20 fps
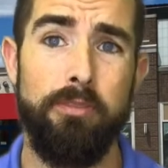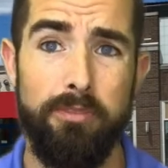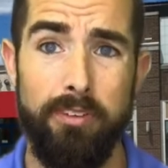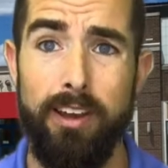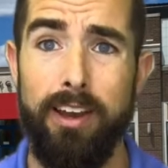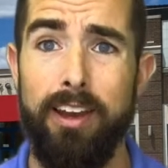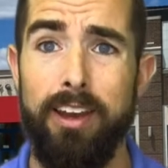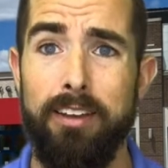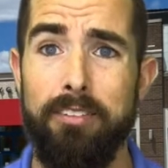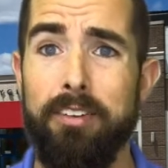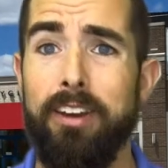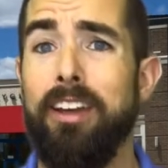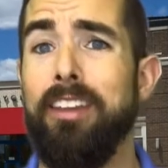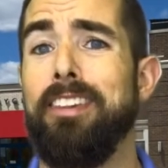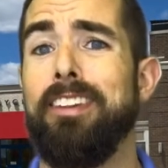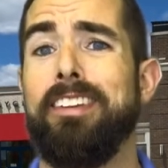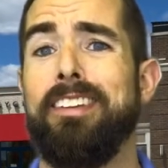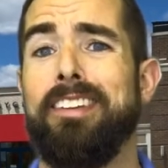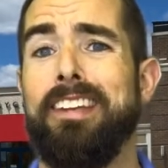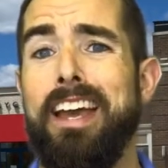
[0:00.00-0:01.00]
five on
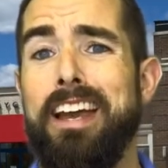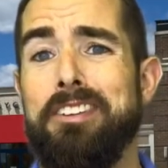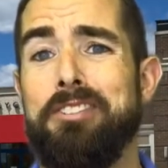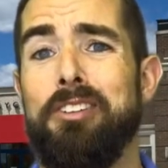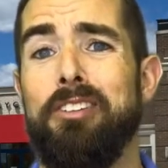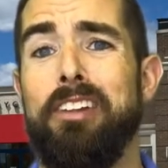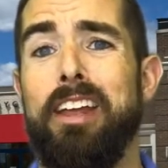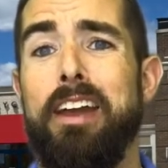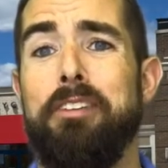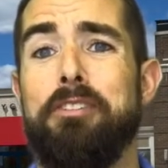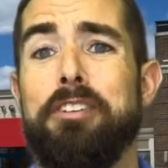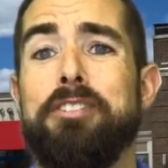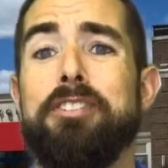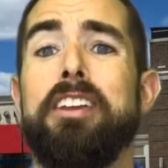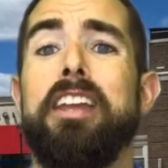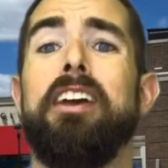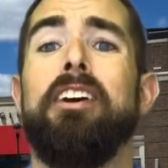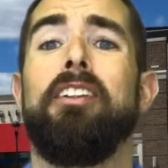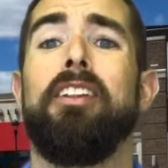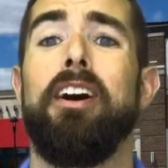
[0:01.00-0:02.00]
the national average
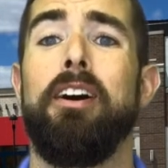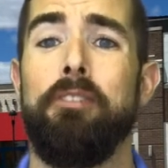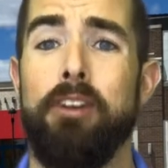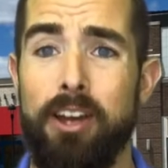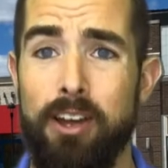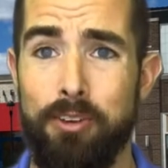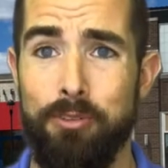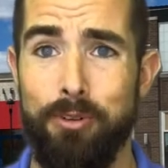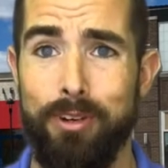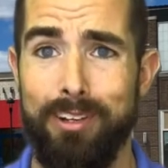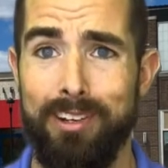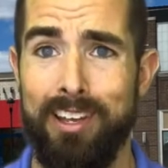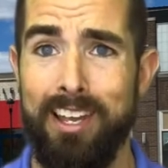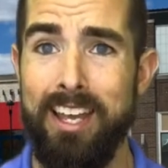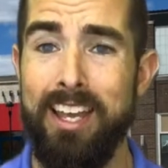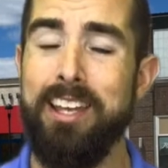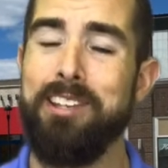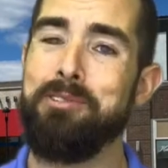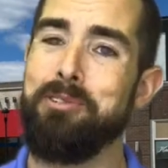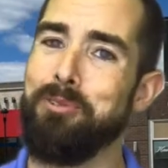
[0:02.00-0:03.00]
scale of one hundred,
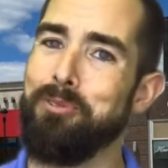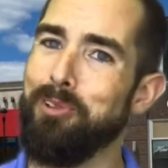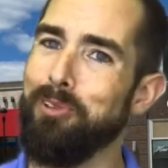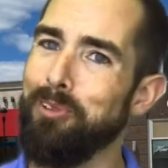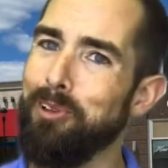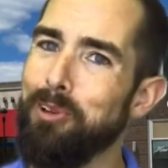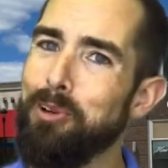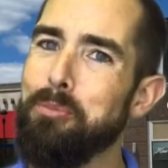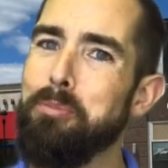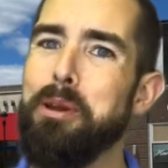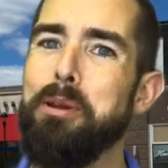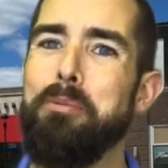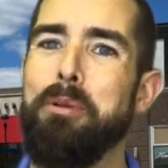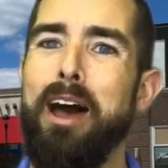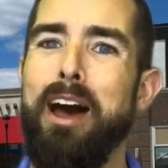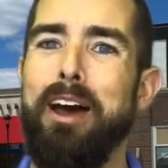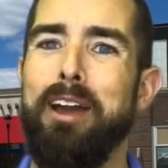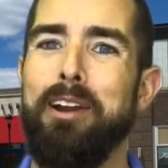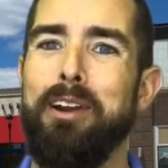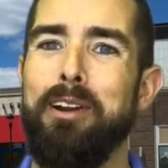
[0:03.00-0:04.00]
so it's a little bit
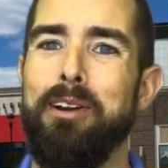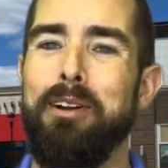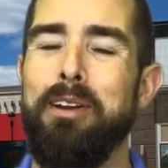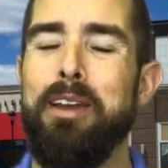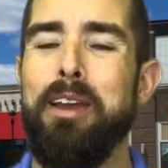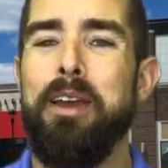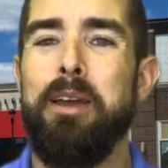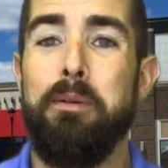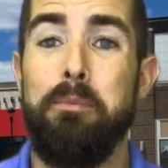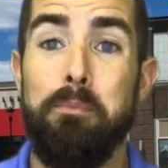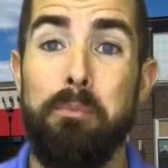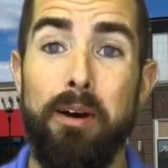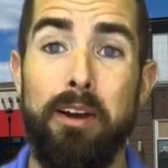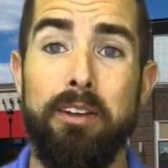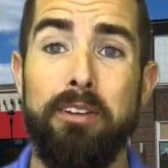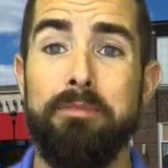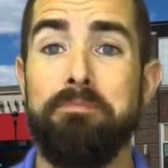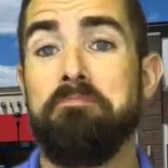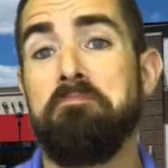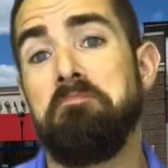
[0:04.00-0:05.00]
higher,
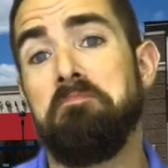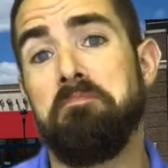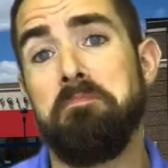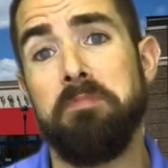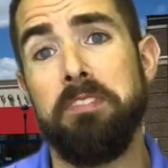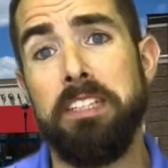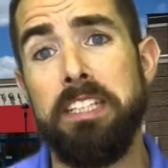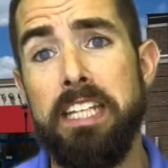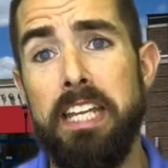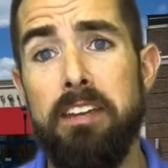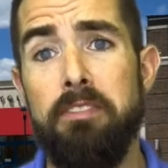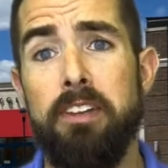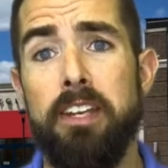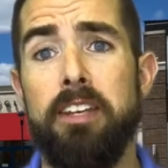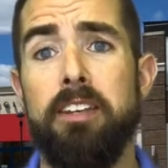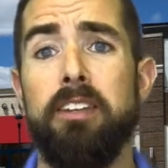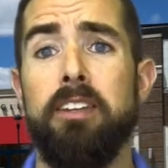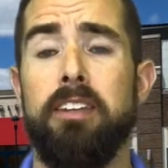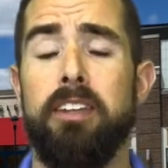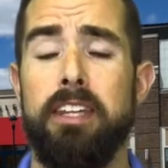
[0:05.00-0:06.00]
but
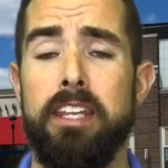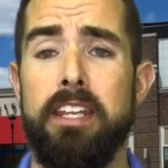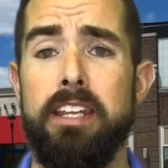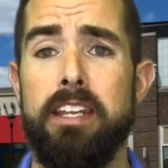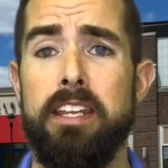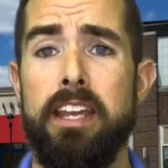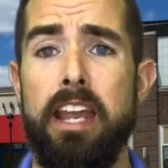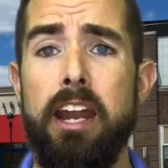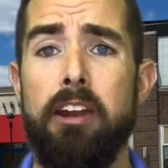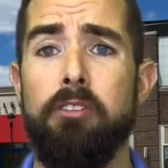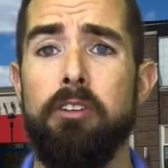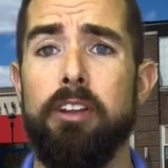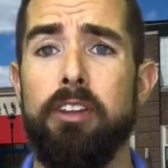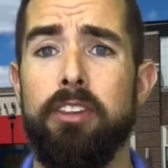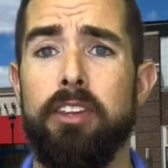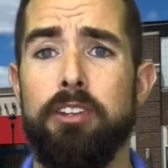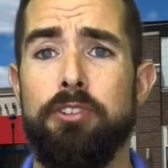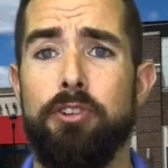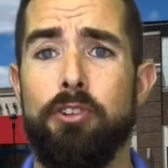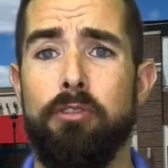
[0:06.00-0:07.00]
given the area
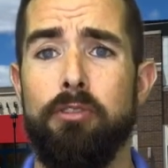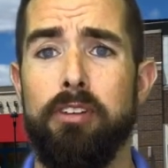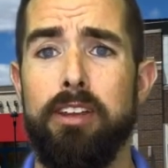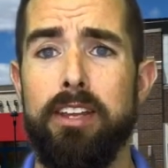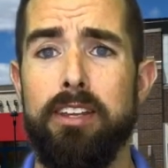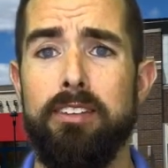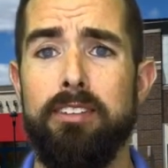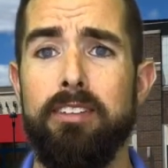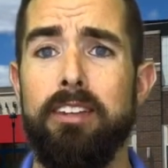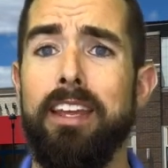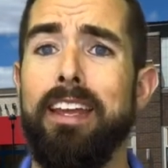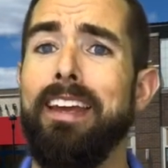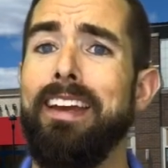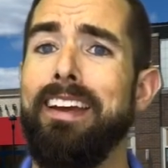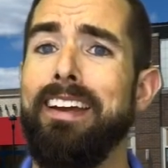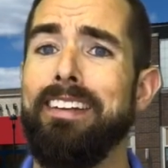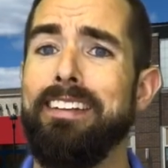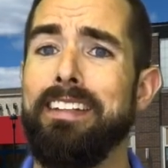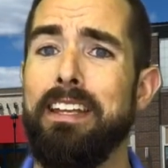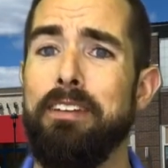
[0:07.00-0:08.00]
that you're in
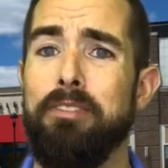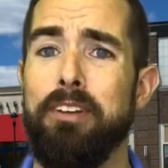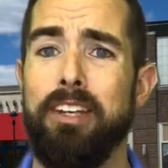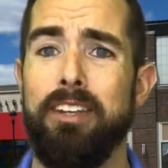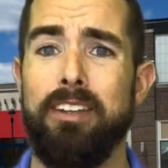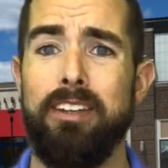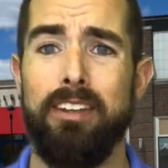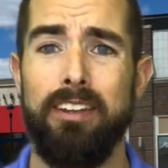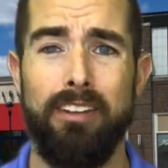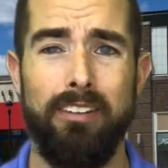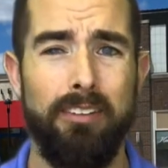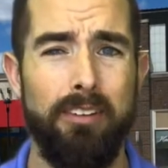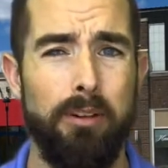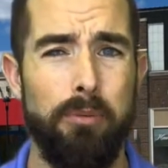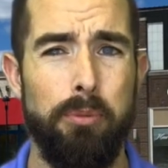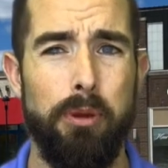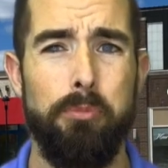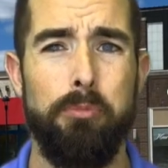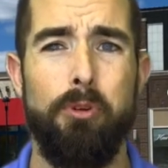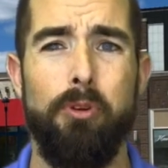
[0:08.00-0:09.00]
and given the
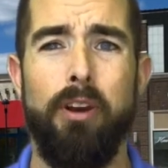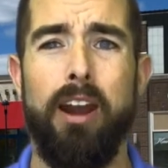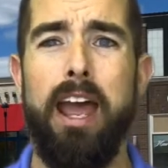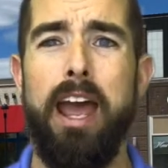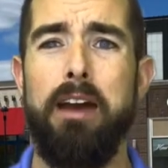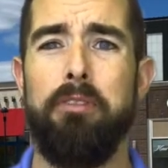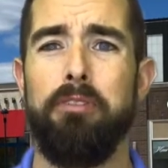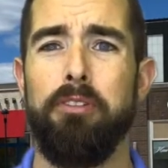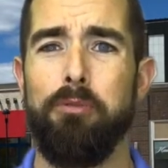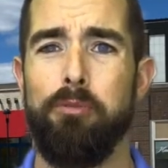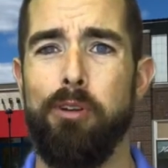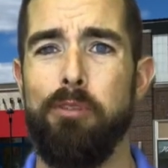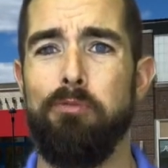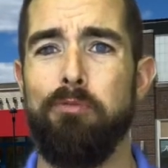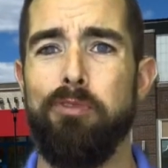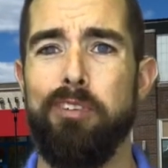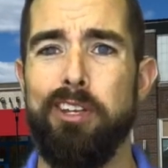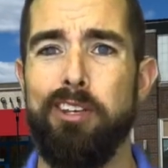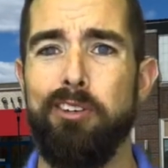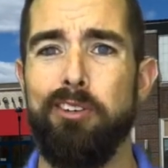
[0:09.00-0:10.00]
little bit more affluent
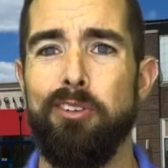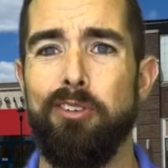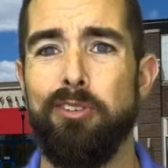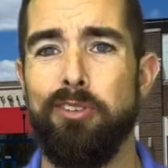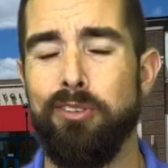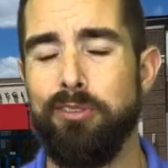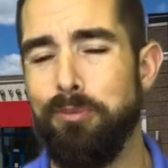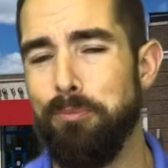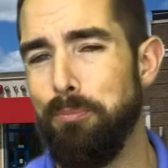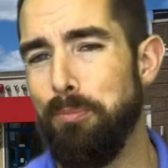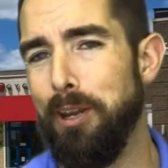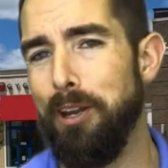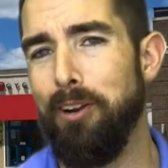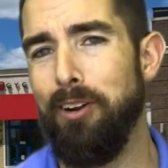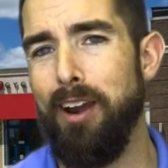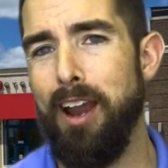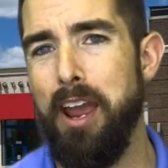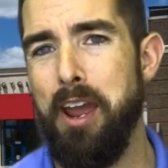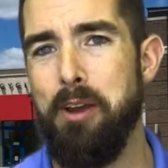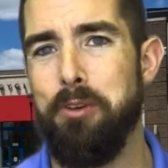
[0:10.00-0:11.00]
feel,
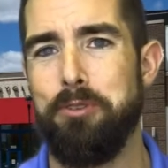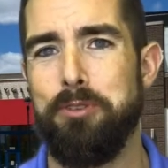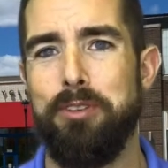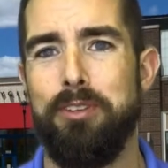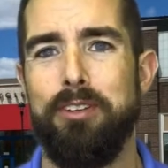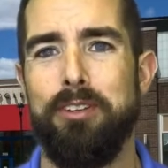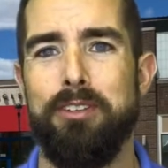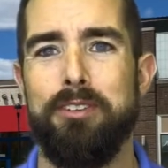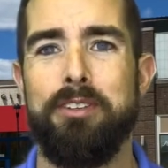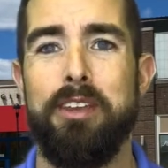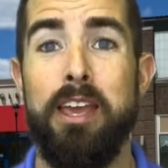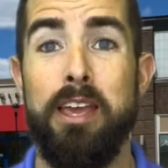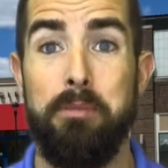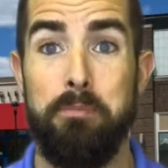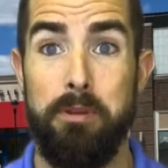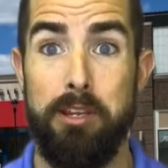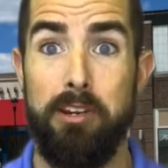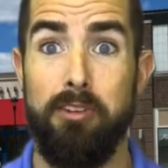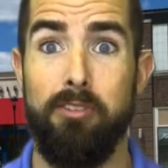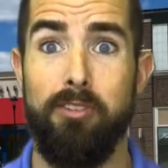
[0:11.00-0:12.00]
bigger houses,
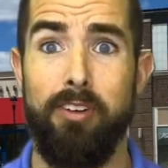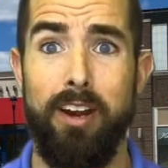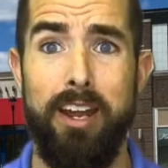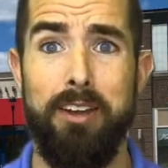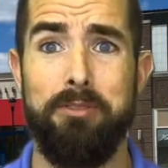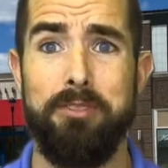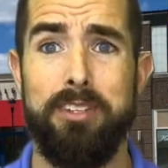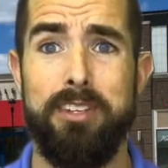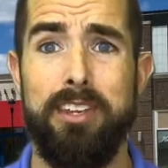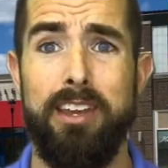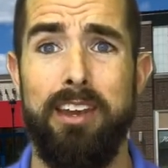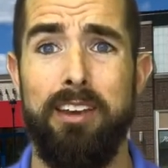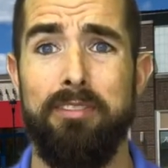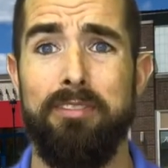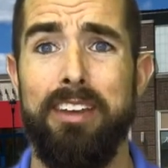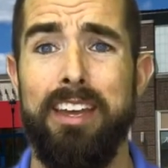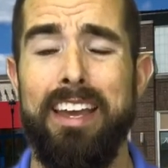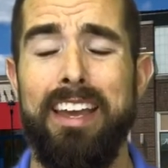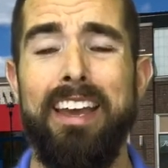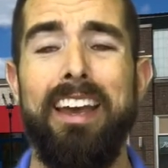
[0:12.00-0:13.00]
being around stuff,
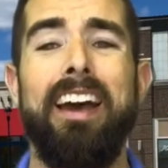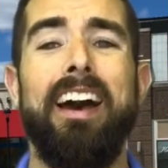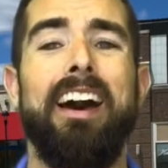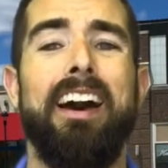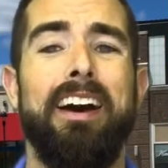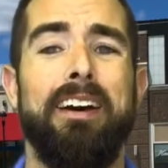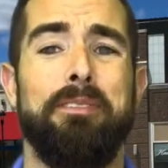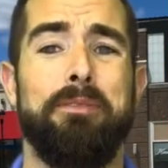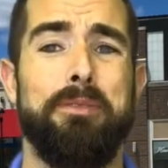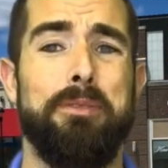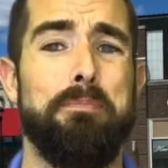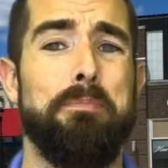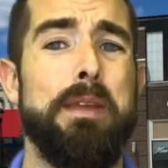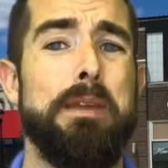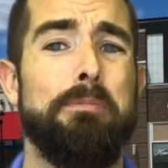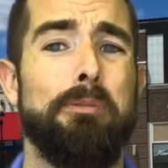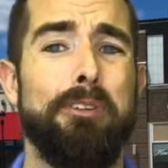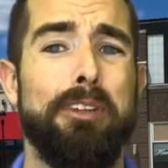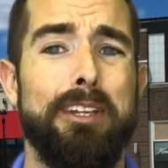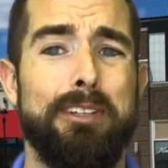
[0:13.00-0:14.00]
uh,
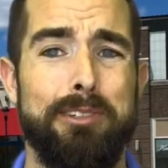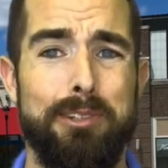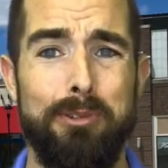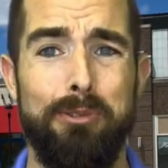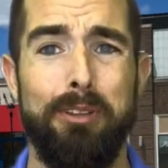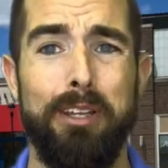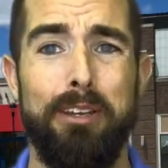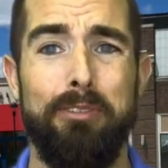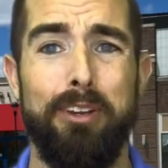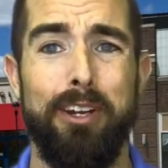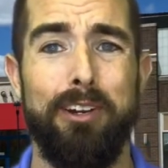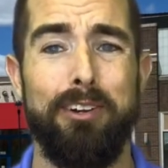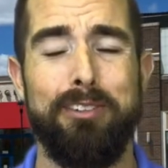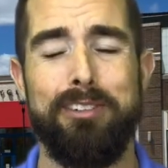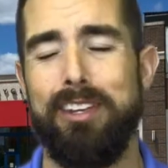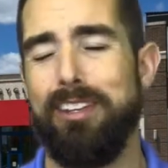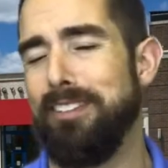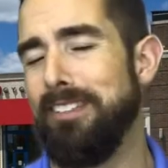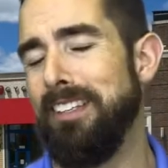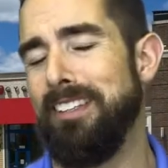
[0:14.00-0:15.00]
people that do live here
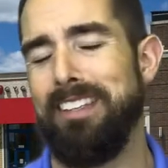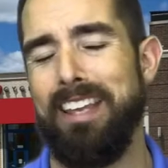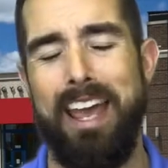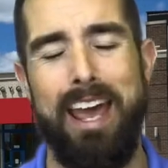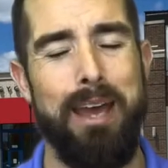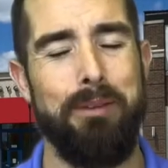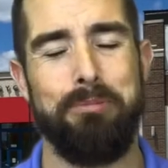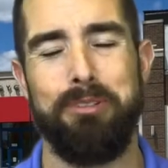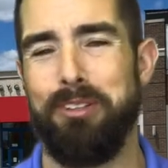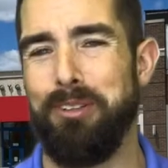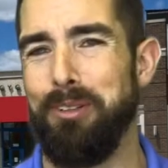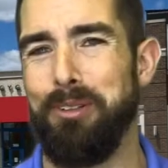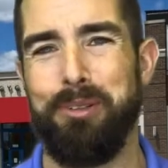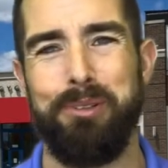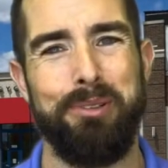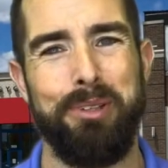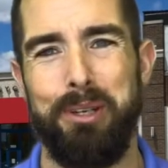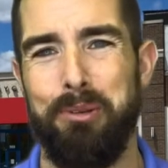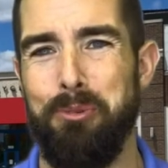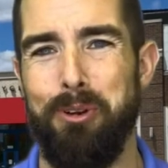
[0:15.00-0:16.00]
says it's
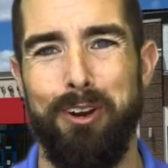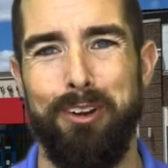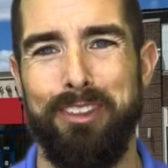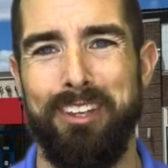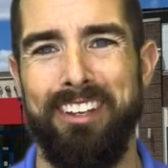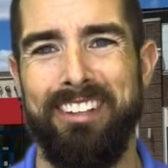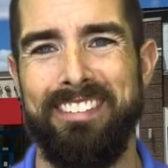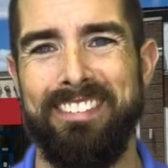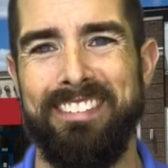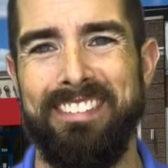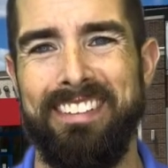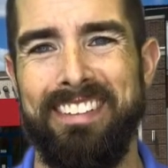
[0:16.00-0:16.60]
absolutely worth it.